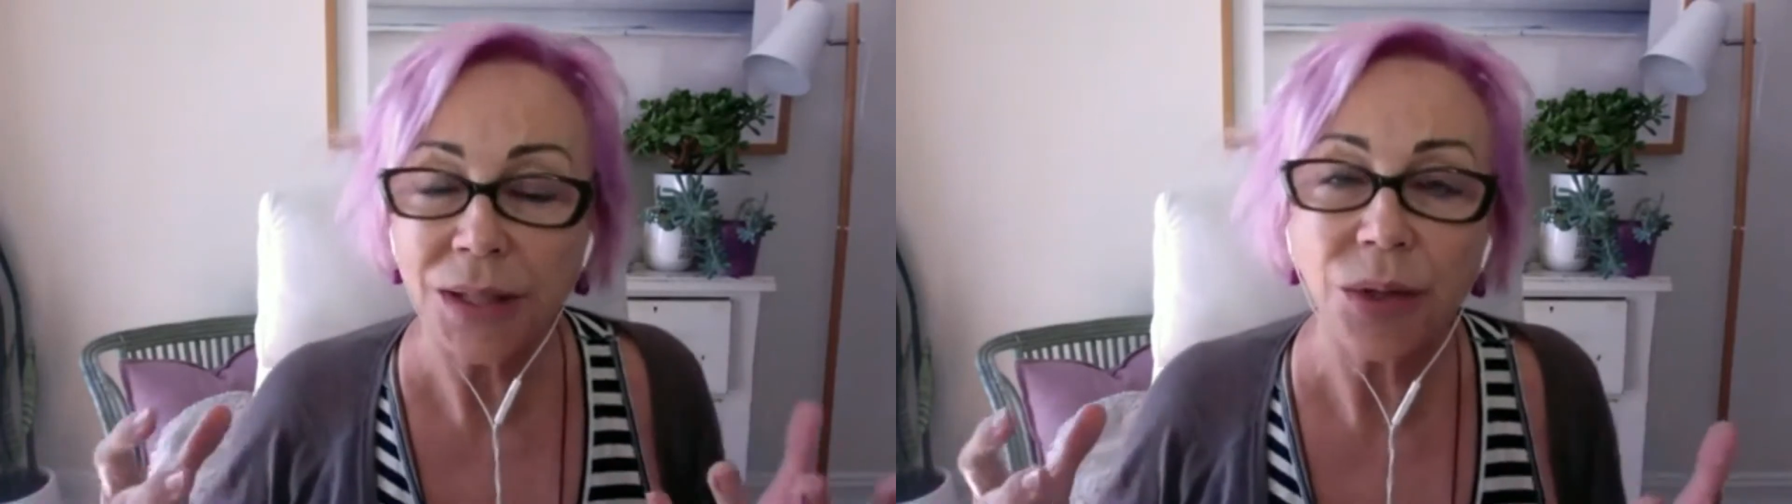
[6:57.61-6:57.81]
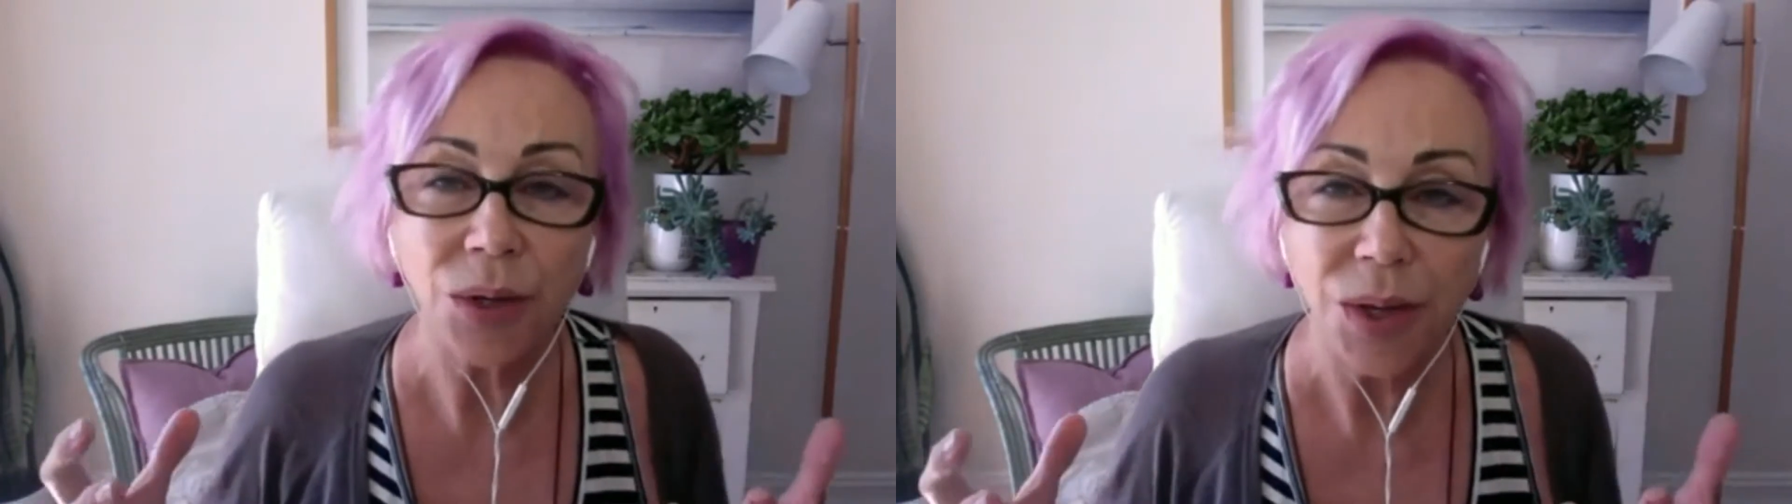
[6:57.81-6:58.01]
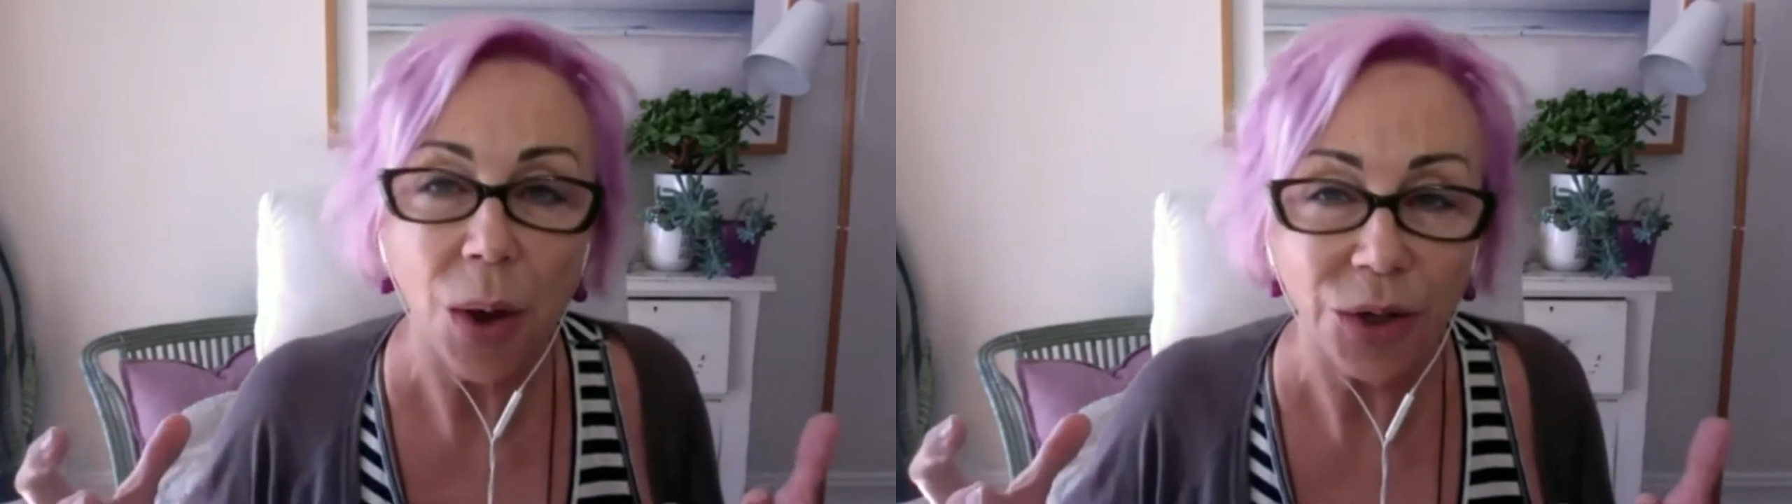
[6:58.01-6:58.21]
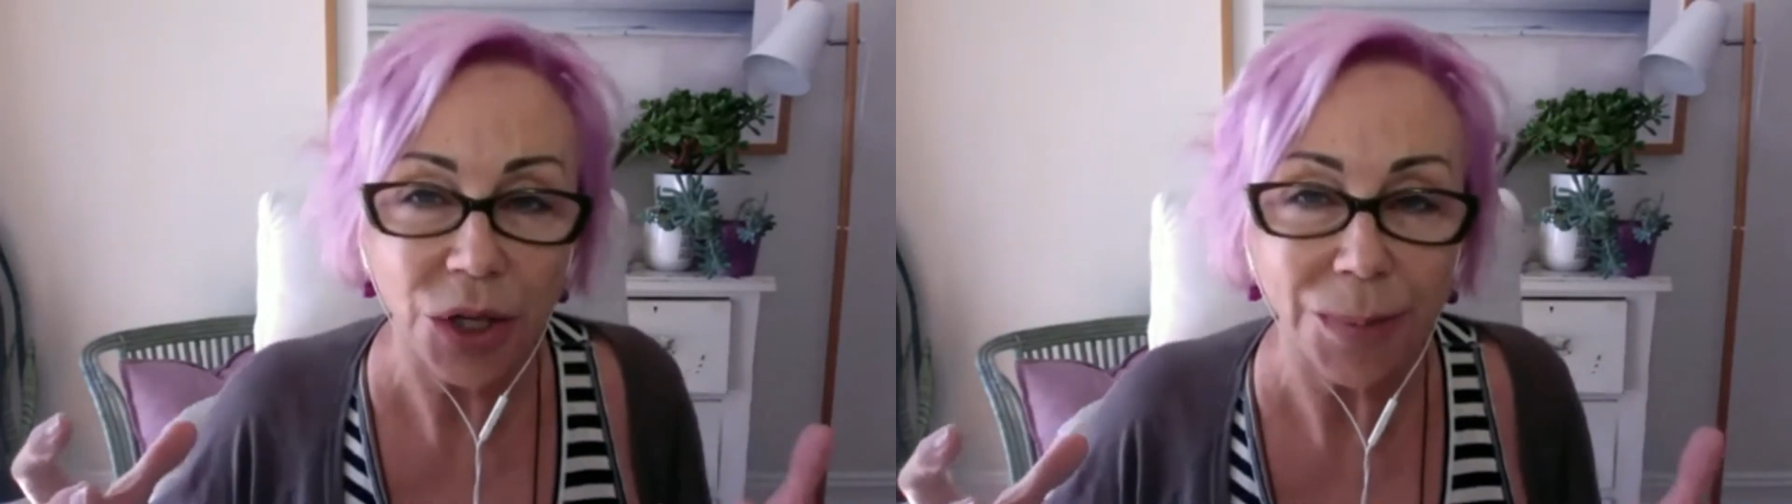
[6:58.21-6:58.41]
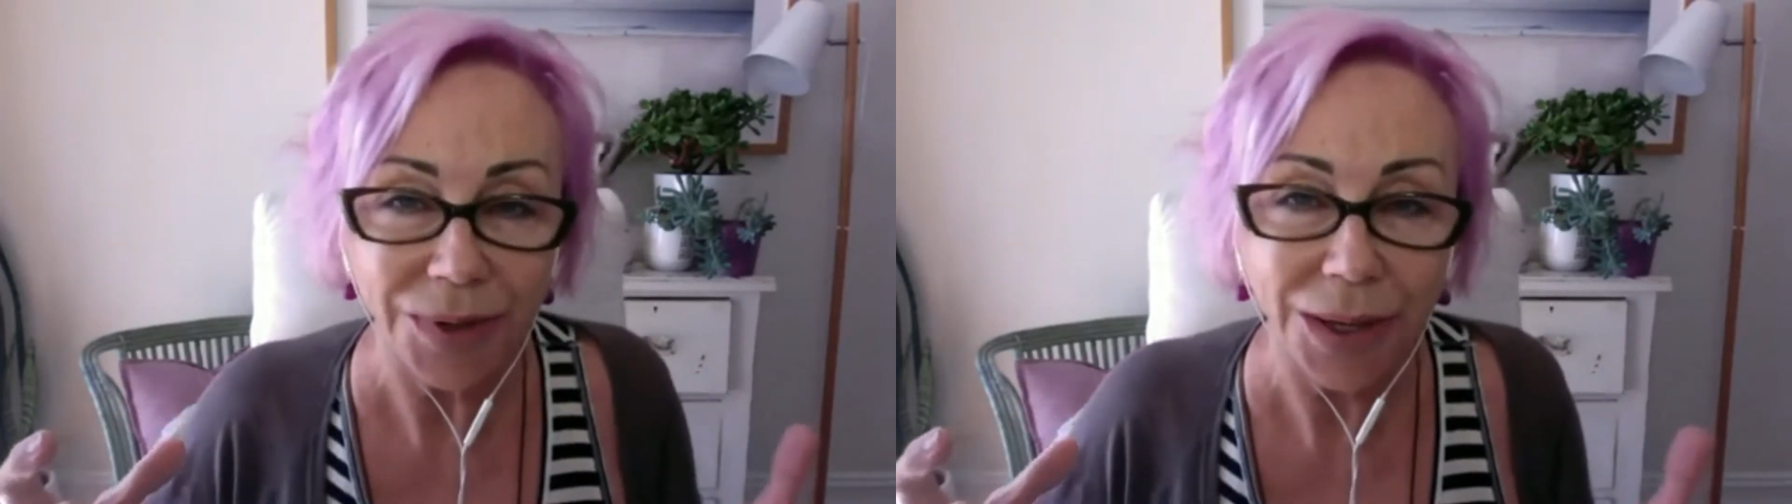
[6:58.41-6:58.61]
use the hot
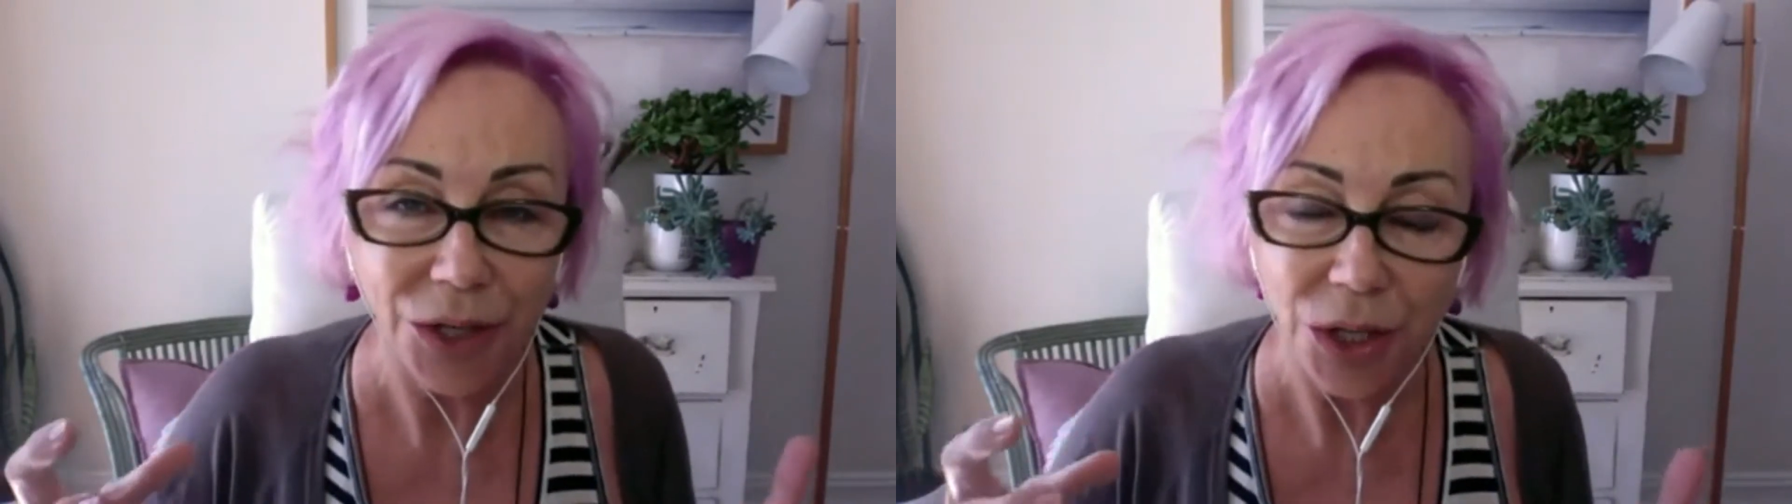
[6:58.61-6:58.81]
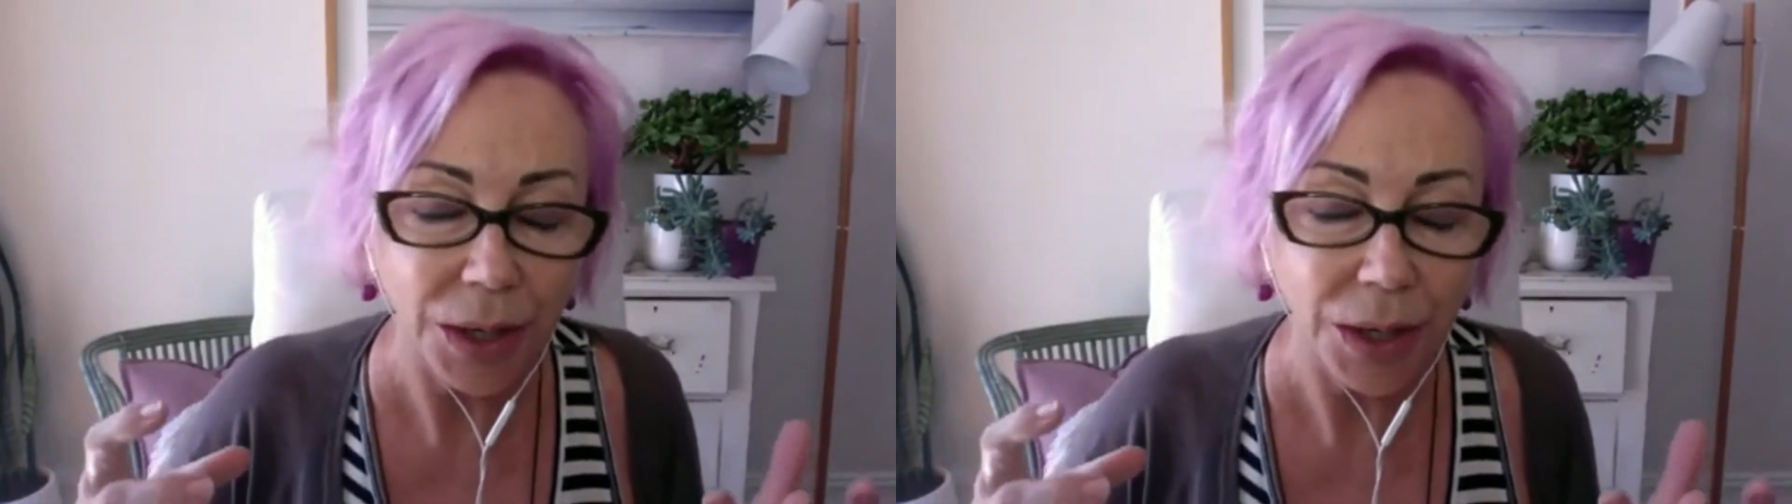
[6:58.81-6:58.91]
chip analogy,